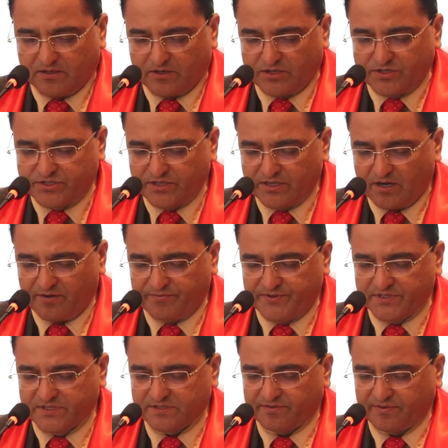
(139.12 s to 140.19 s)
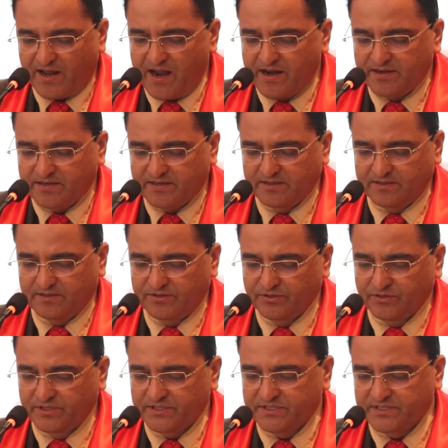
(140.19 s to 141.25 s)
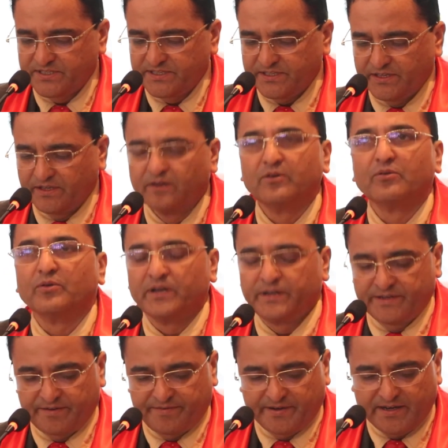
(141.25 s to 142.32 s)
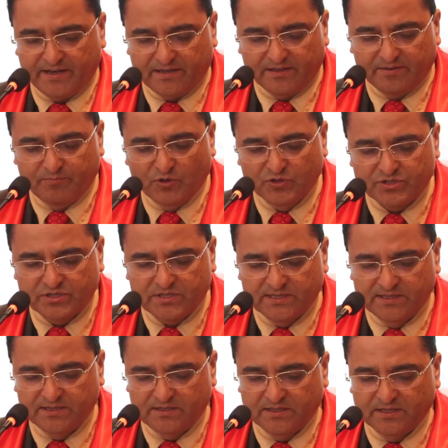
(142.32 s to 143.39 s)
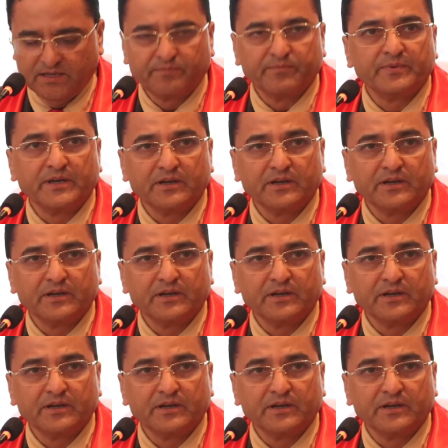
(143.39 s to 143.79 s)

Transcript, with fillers: Launching of this flight to this city will definitely boost the